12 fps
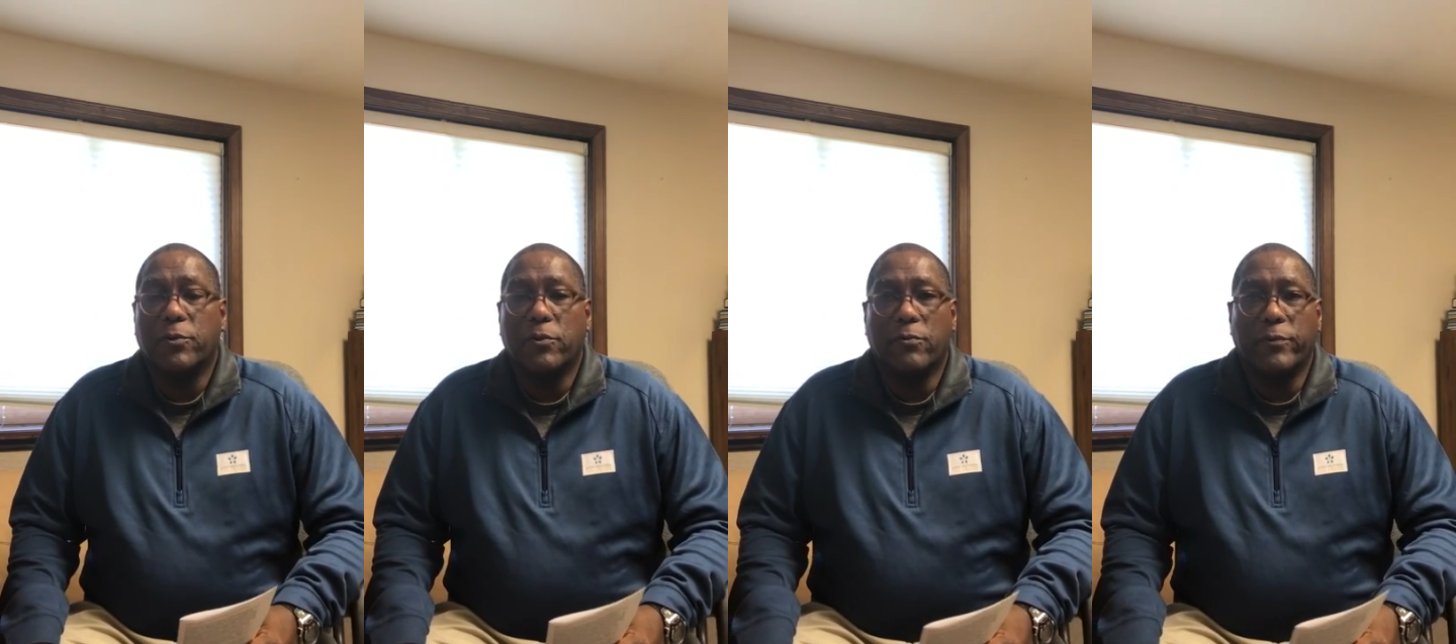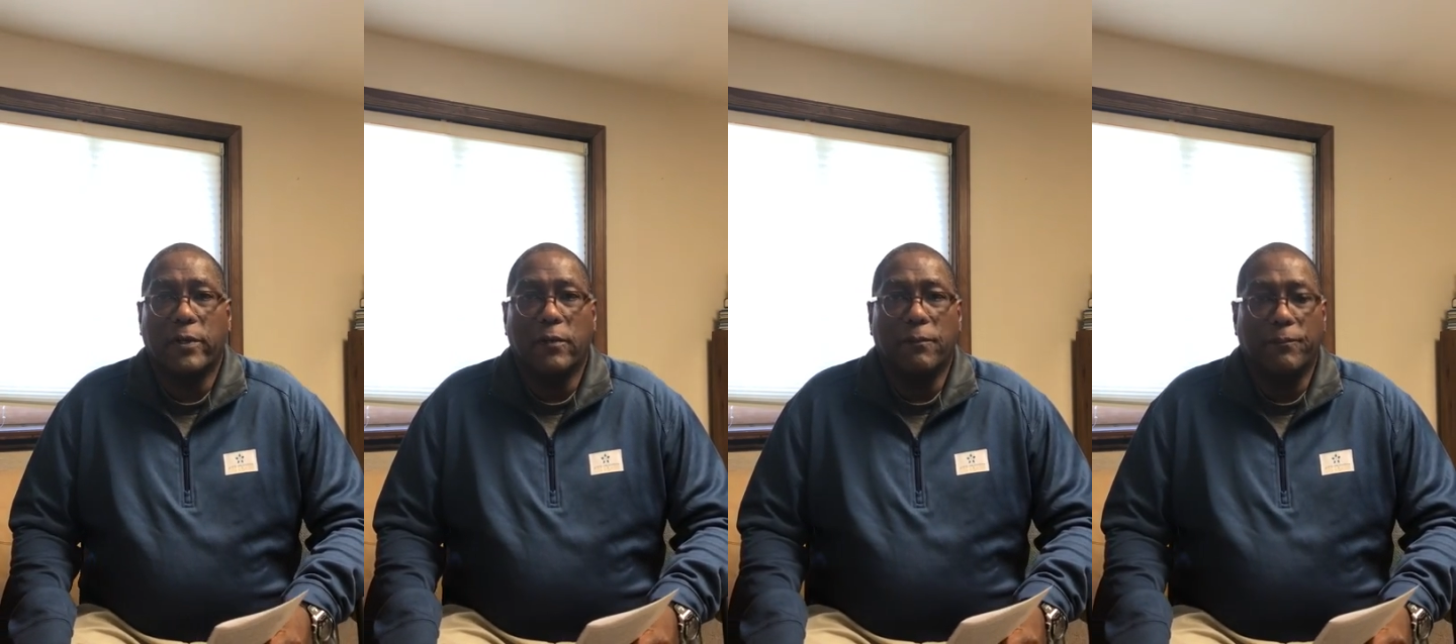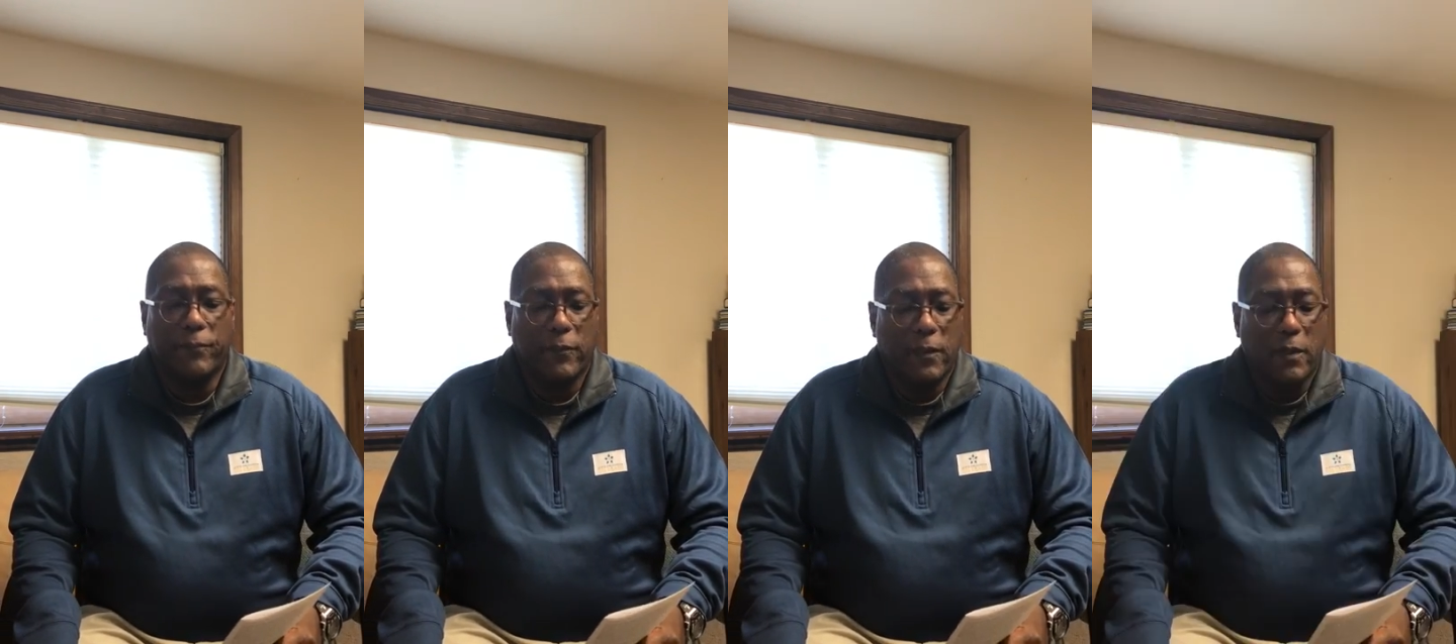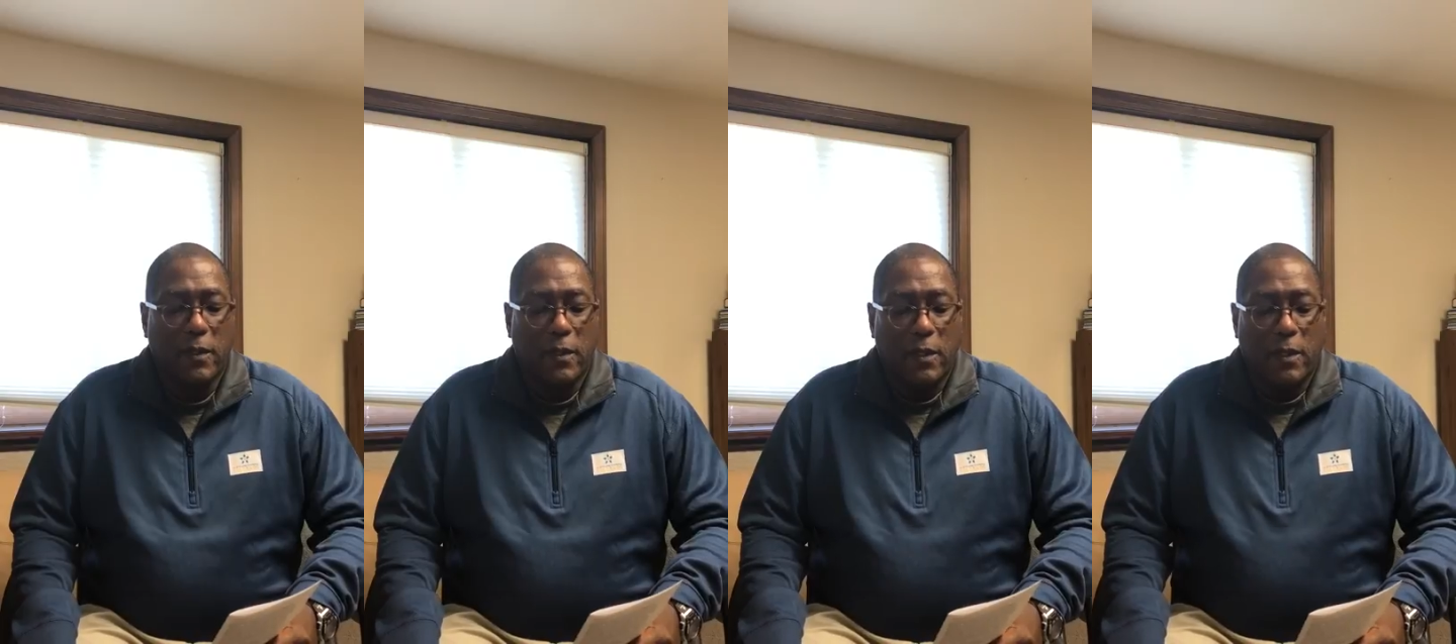Puerto Rico,
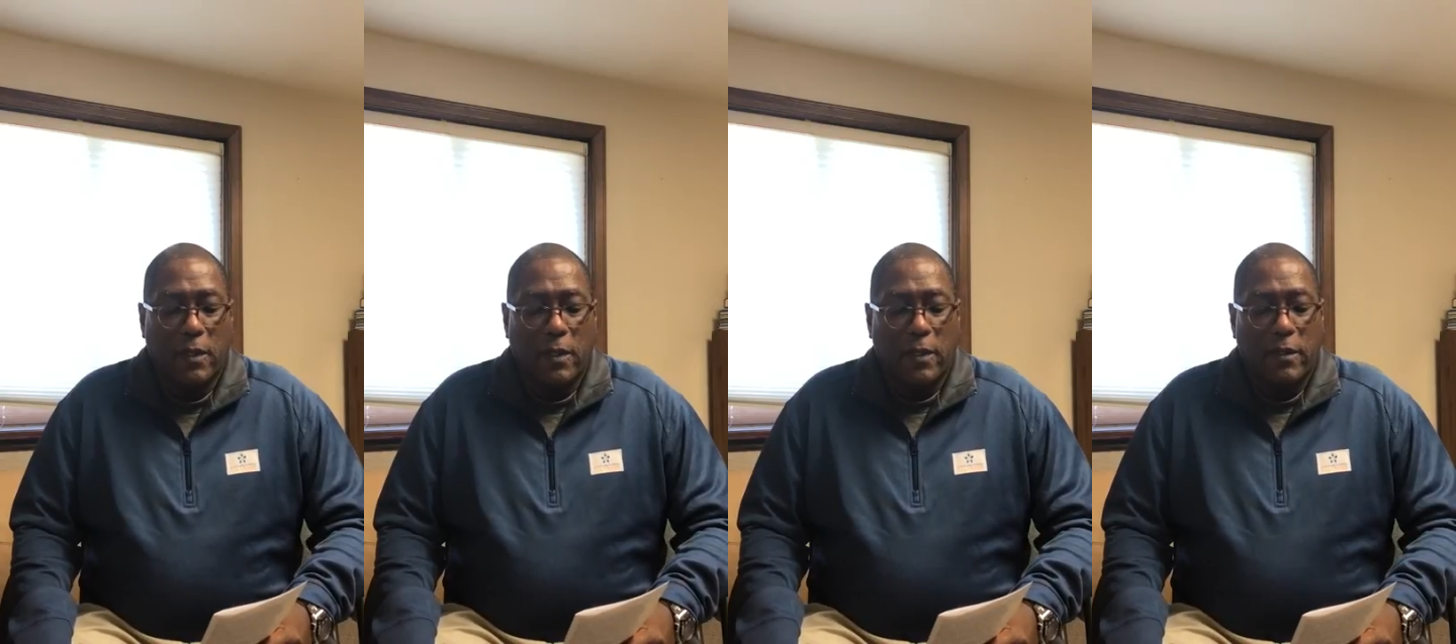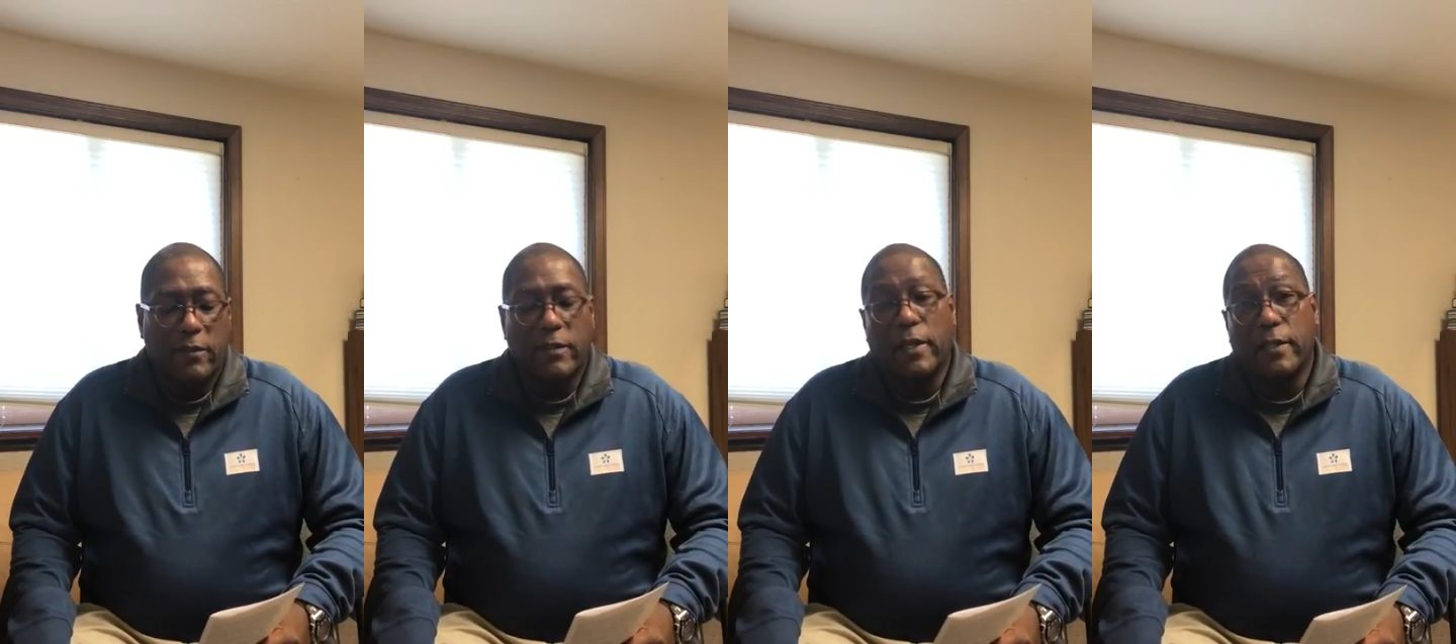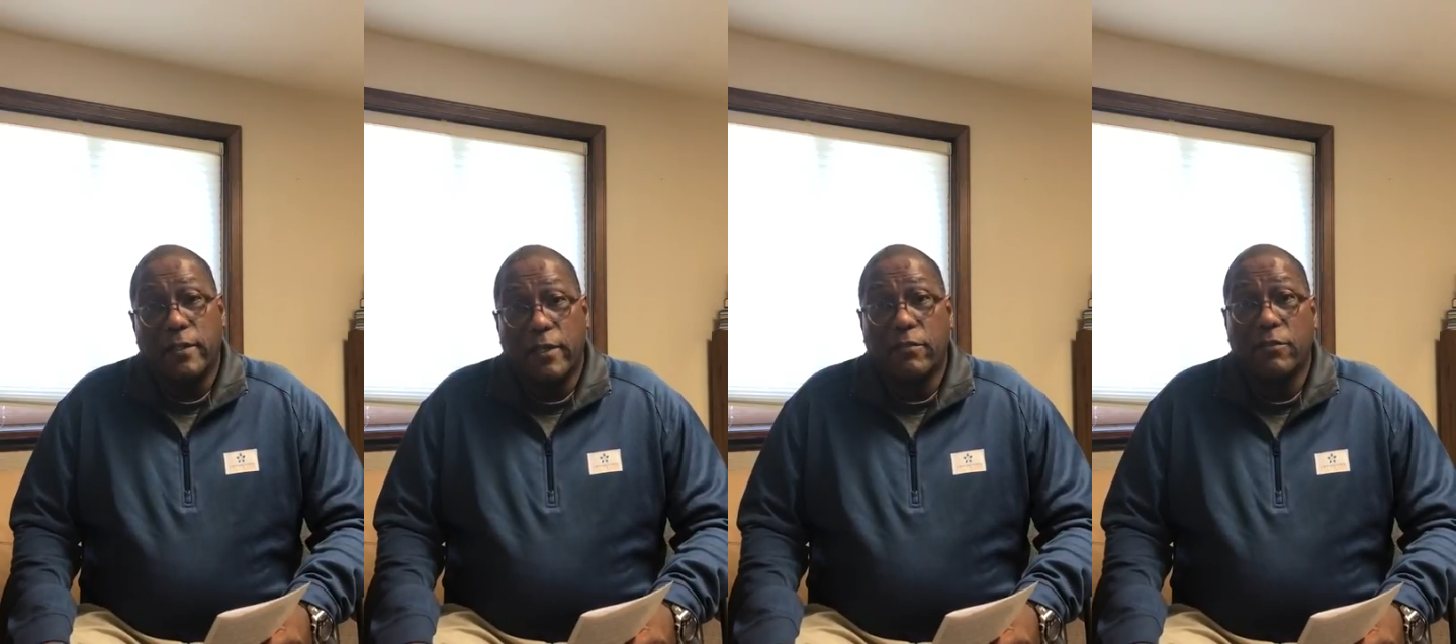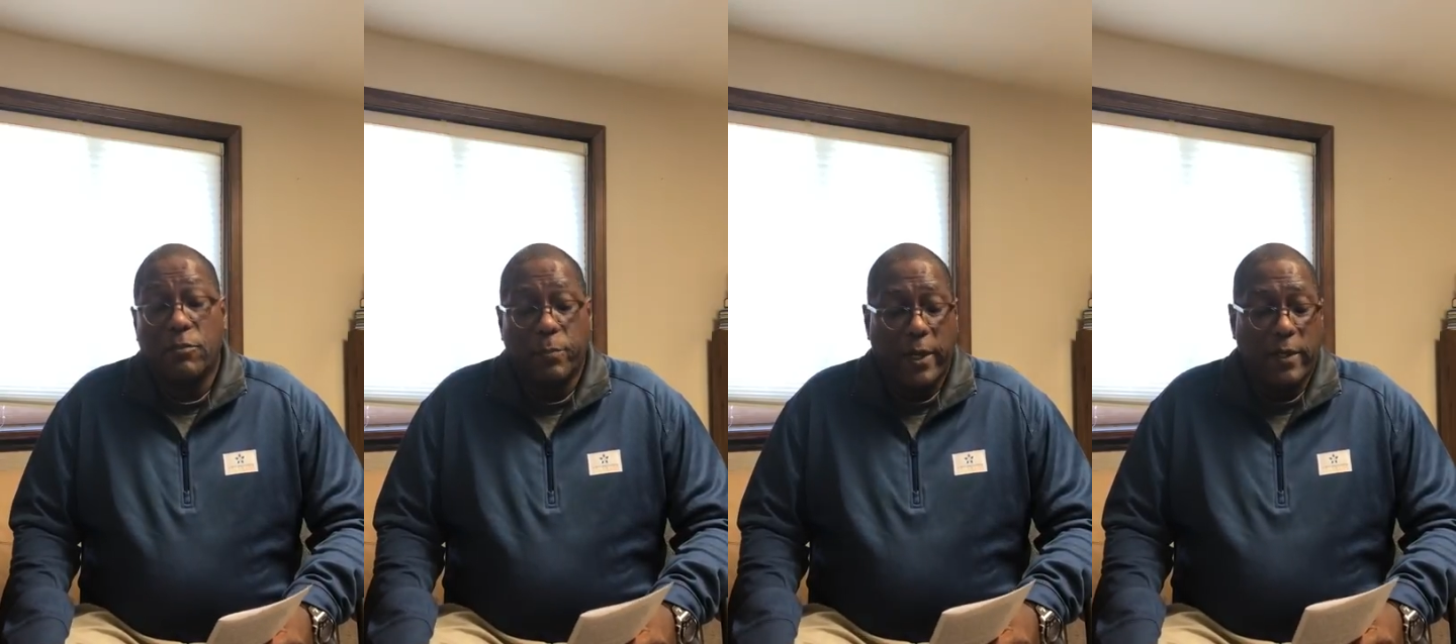San Andres in
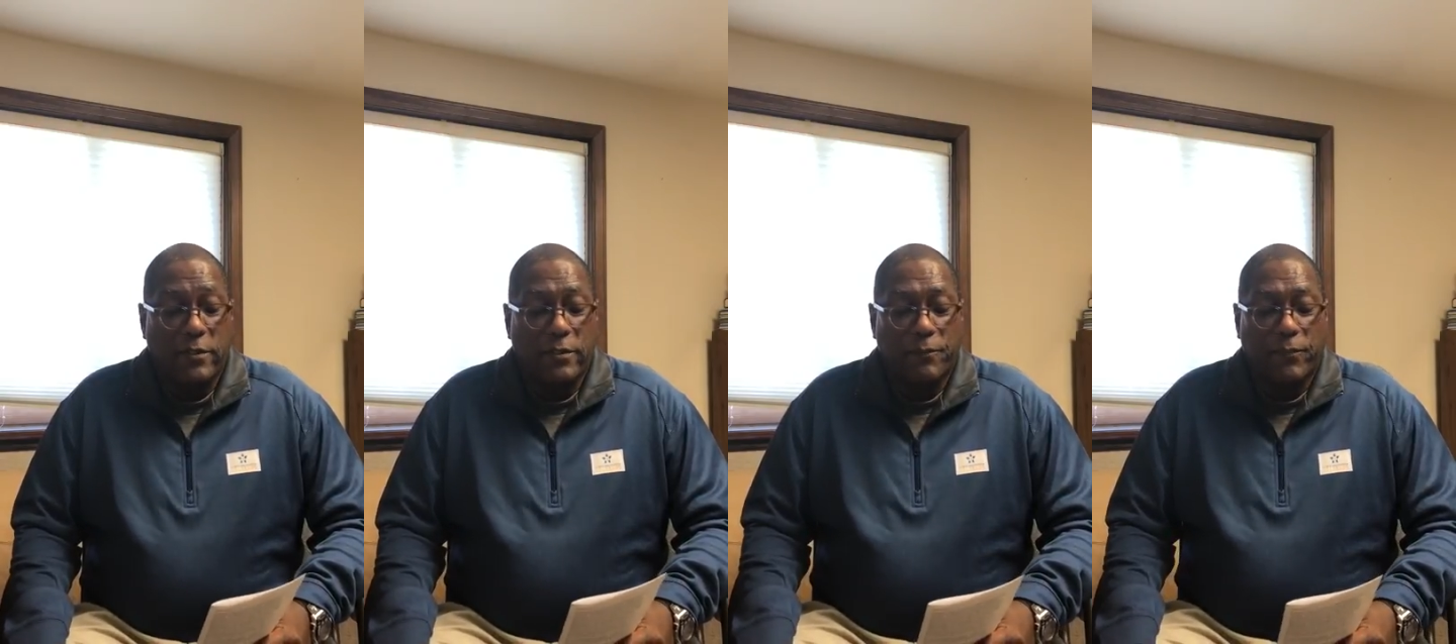Spanish.